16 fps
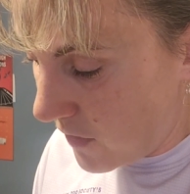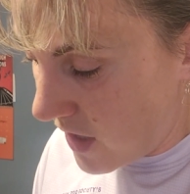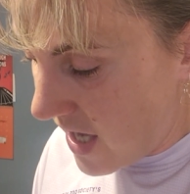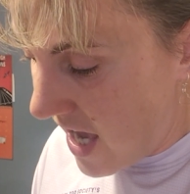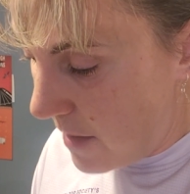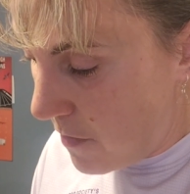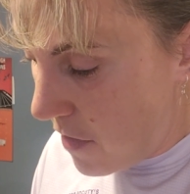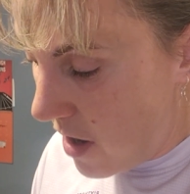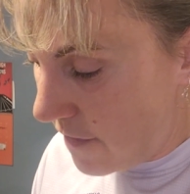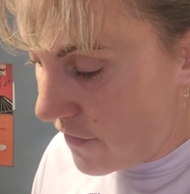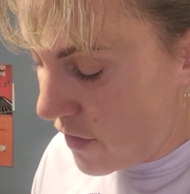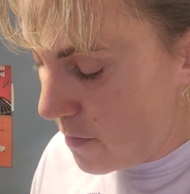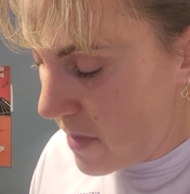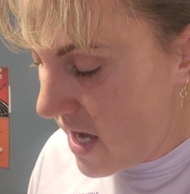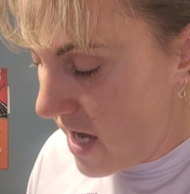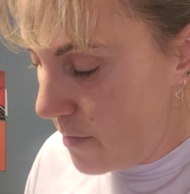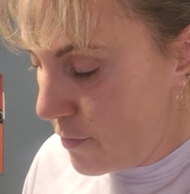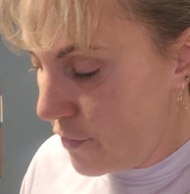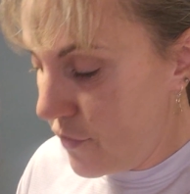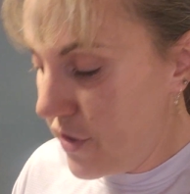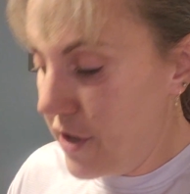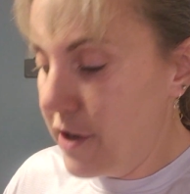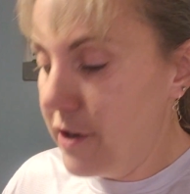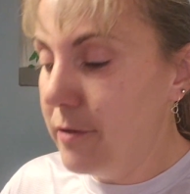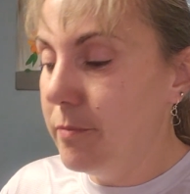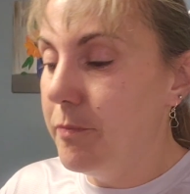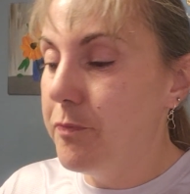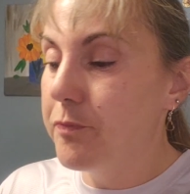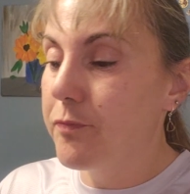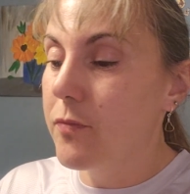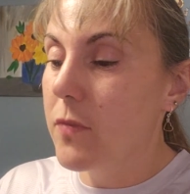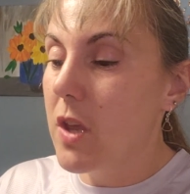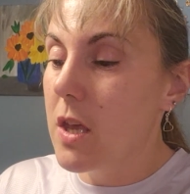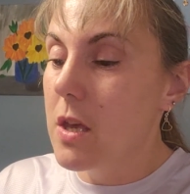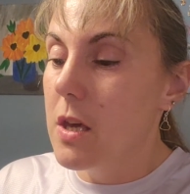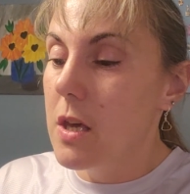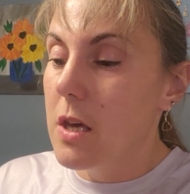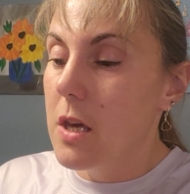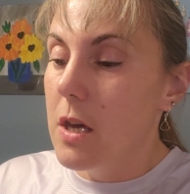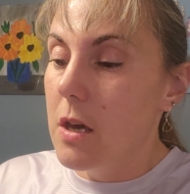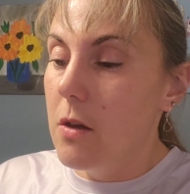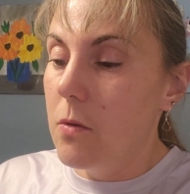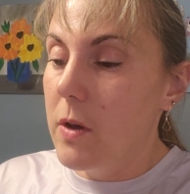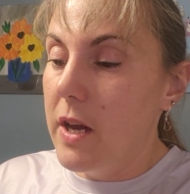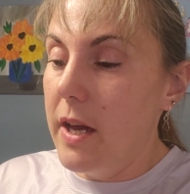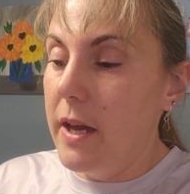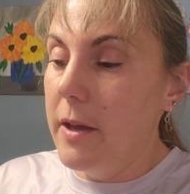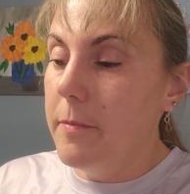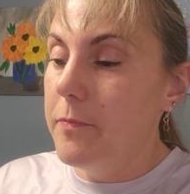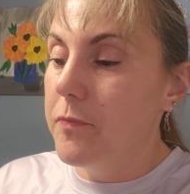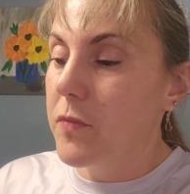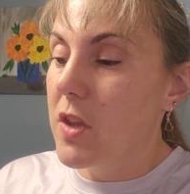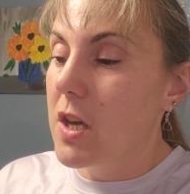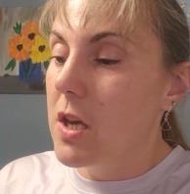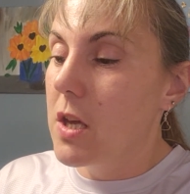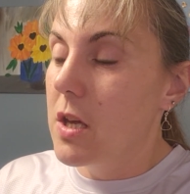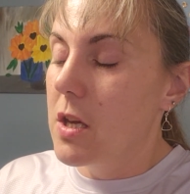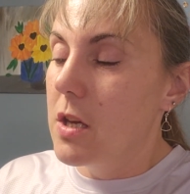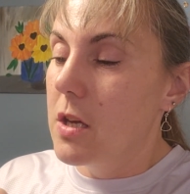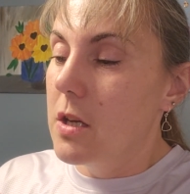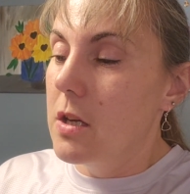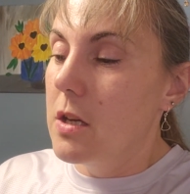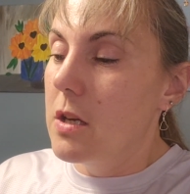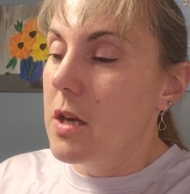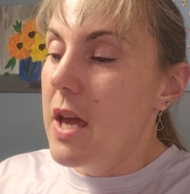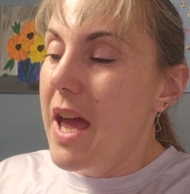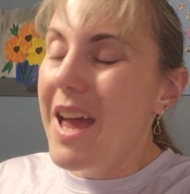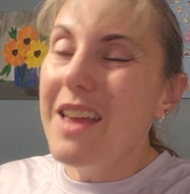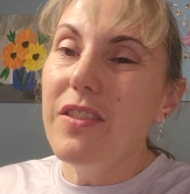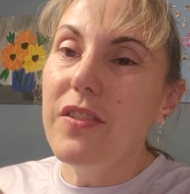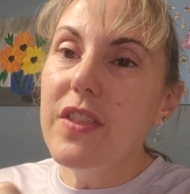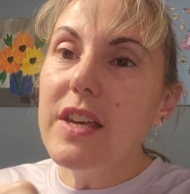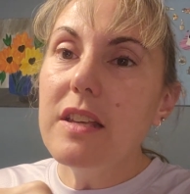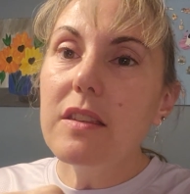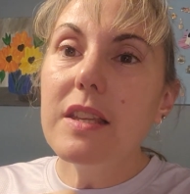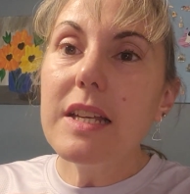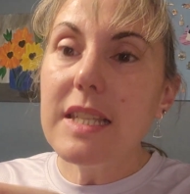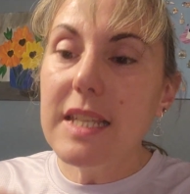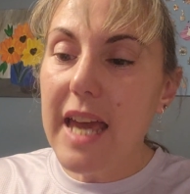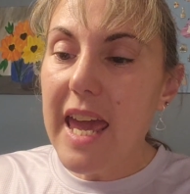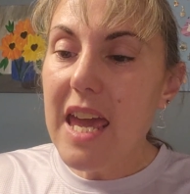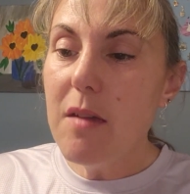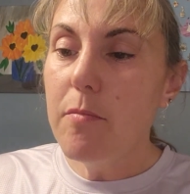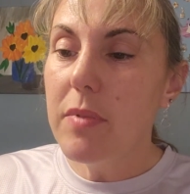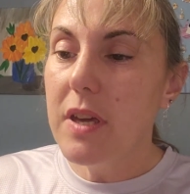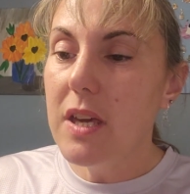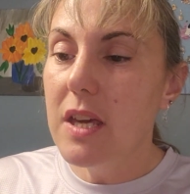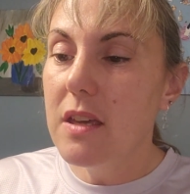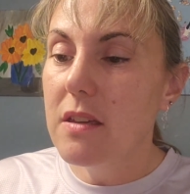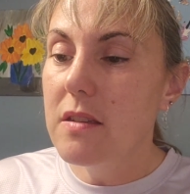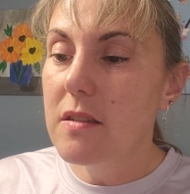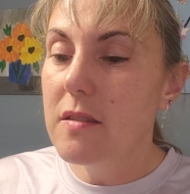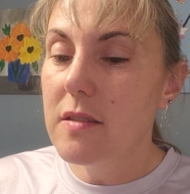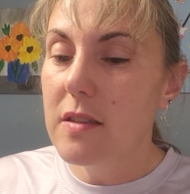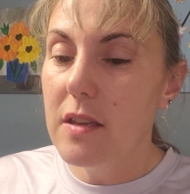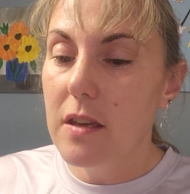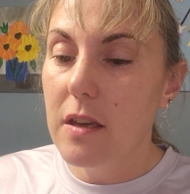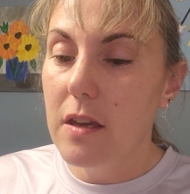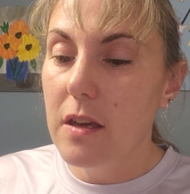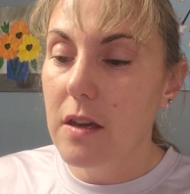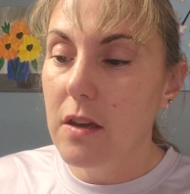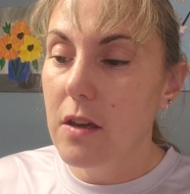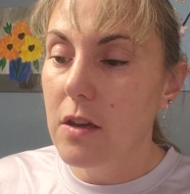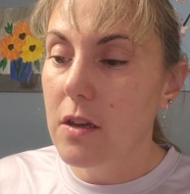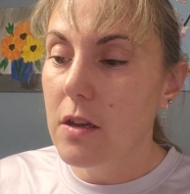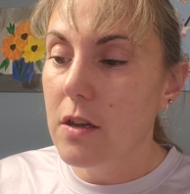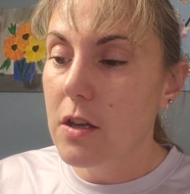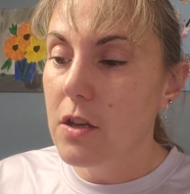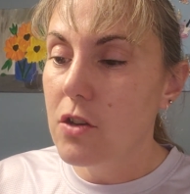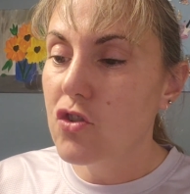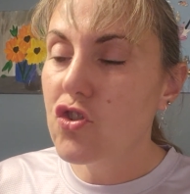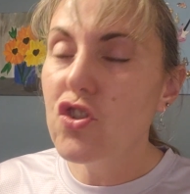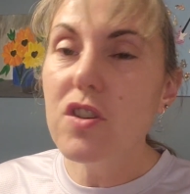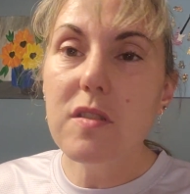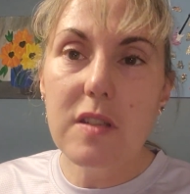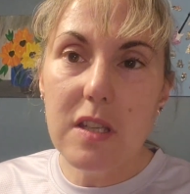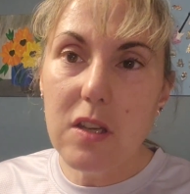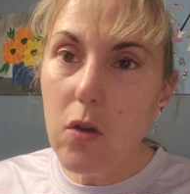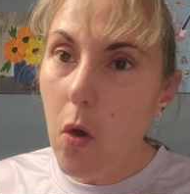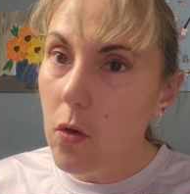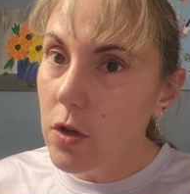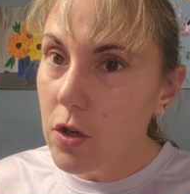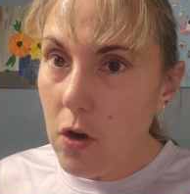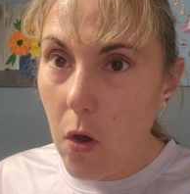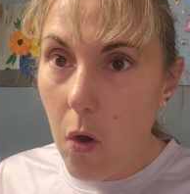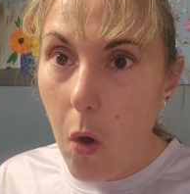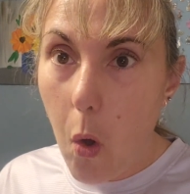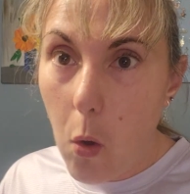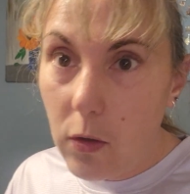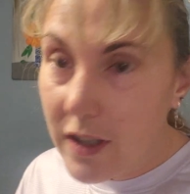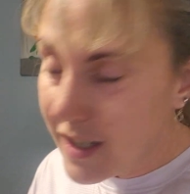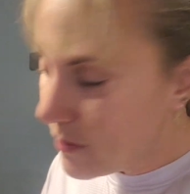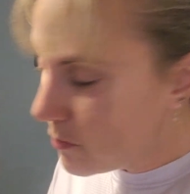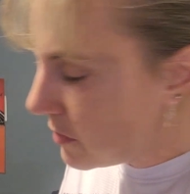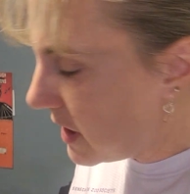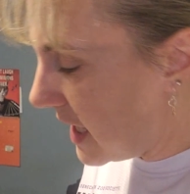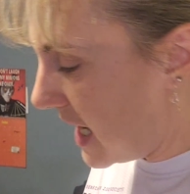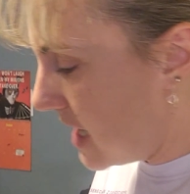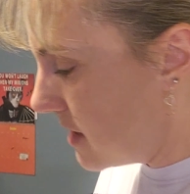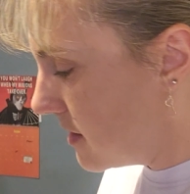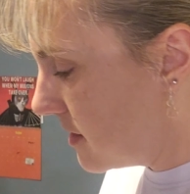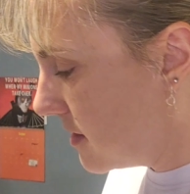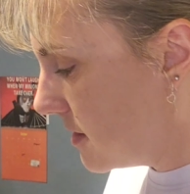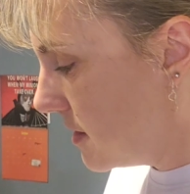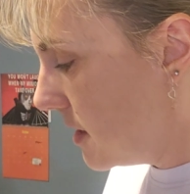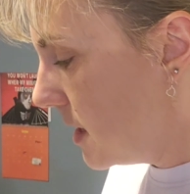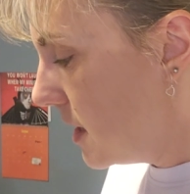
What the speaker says: Came off the paper there. Okay. And the tape is just to, hold it in place.